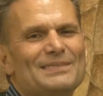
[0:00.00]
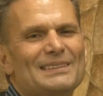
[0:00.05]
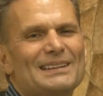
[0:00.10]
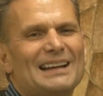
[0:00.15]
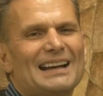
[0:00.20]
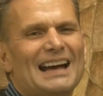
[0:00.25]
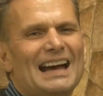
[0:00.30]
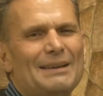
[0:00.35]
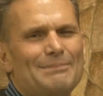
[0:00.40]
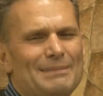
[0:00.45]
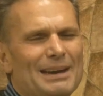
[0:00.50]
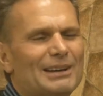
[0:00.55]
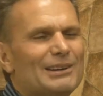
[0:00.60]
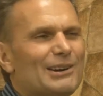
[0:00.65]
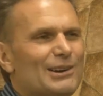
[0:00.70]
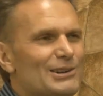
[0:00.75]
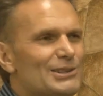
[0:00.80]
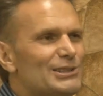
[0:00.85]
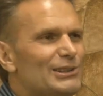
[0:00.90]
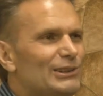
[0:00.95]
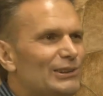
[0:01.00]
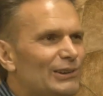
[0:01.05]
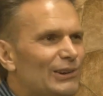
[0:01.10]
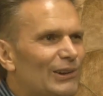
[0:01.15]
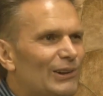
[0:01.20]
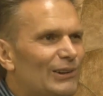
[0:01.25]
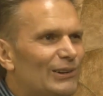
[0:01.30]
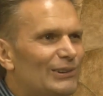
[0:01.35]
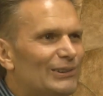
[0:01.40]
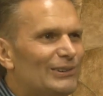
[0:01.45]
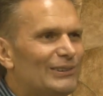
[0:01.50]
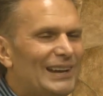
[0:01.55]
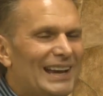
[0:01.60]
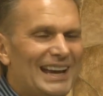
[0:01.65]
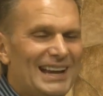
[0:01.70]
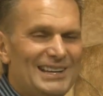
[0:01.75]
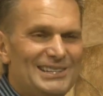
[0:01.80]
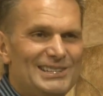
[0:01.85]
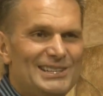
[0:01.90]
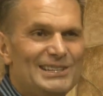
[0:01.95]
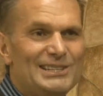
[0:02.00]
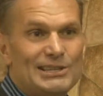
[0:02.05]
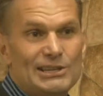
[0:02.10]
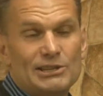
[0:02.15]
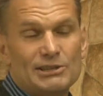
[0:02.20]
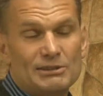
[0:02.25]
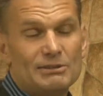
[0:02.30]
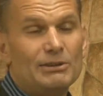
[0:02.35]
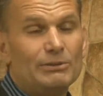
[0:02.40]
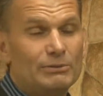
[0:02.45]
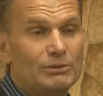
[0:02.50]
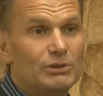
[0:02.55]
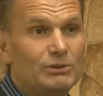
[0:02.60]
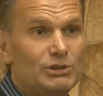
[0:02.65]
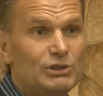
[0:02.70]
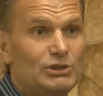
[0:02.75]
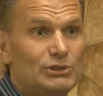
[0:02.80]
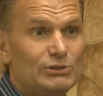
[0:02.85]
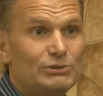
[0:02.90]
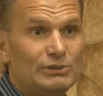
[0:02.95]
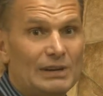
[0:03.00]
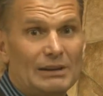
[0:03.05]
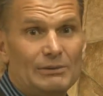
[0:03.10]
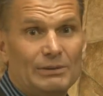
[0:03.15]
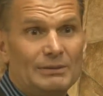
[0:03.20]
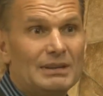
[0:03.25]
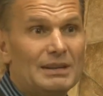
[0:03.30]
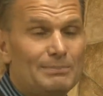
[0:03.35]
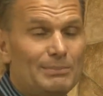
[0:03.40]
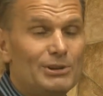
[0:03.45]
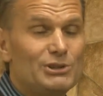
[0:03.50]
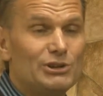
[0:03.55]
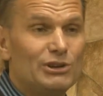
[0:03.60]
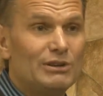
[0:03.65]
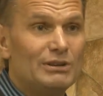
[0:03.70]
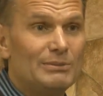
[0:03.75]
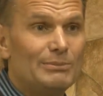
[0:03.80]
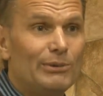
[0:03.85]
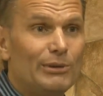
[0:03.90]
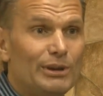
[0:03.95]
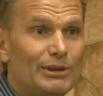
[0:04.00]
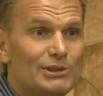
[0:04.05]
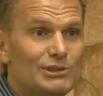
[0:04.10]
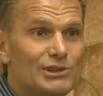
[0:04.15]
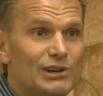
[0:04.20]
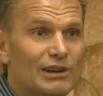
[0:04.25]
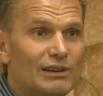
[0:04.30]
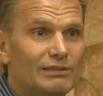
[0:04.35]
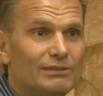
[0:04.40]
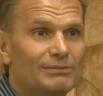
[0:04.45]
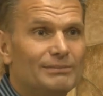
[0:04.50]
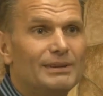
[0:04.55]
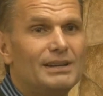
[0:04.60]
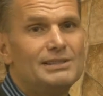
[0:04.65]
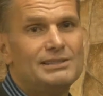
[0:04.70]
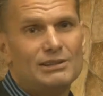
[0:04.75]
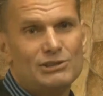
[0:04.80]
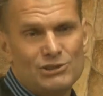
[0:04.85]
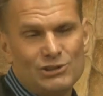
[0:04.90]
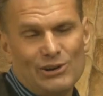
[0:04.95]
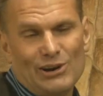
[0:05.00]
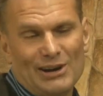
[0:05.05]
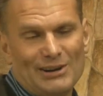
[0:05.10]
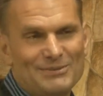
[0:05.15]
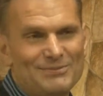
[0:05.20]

I met Kirsten Cole, and she says, "Oh, I'm going to put you on the morning show." I said, "Sure."